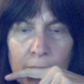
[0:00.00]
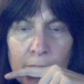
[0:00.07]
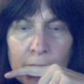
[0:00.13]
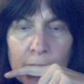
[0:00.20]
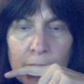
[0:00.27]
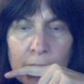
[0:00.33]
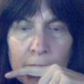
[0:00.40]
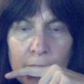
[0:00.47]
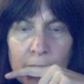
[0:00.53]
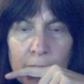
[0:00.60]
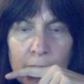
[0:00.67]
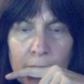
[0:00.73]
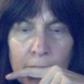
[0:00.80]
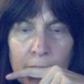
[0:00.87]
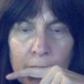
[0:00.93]
Yeah,
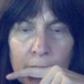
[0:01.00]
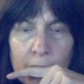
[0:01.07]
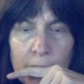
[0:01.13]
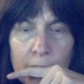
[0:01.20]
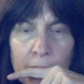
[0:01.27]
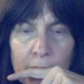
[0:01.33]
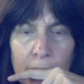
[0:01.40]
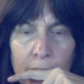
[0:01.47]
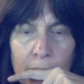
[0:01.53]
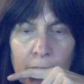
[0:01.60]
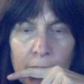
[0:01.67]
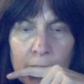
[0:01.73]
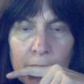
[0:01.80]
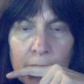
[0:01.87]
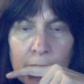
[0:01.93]
just a moment. I got it.
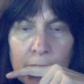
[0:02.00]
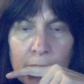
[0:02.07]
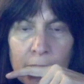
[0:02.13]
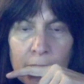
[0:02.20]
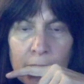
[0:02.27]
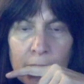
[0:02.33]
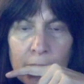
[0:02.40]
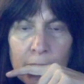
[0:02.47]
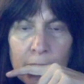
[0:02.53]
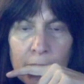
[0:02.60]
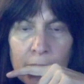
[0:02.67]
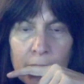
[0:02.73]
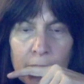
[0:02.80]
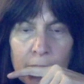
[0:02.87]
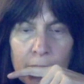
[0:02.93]

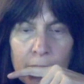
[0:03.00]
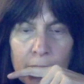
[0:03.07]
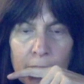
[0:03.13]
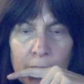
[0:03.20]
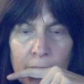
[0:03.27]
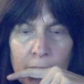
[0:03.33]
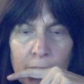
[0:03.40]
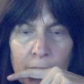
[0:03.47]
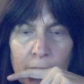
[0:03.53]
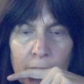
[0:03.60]
Thank you.